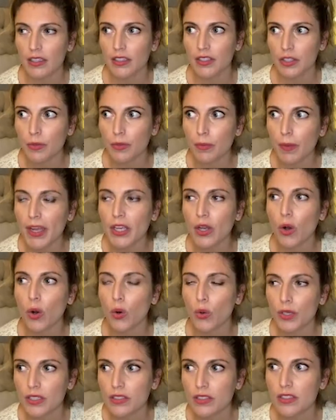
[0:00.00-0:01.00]
you know, my
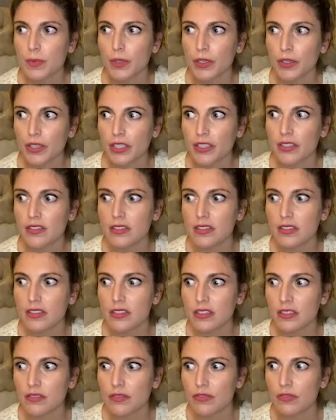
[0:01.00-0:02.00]
own experiences
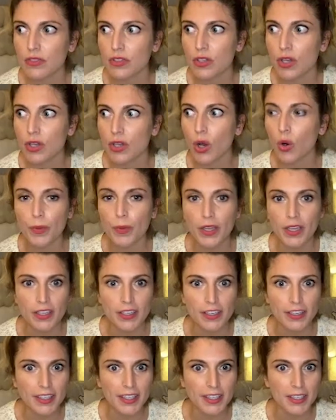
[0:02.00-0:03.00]
of
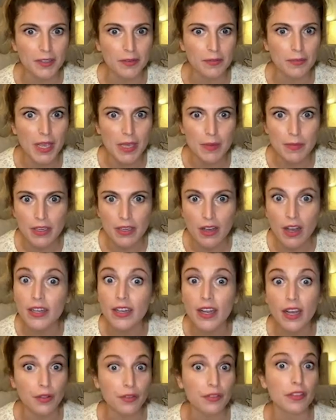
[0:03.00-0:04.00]
coping in maybe
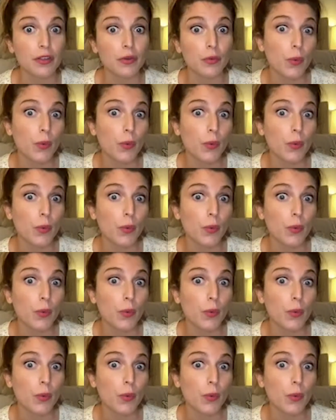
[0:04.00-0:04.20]
unhealthy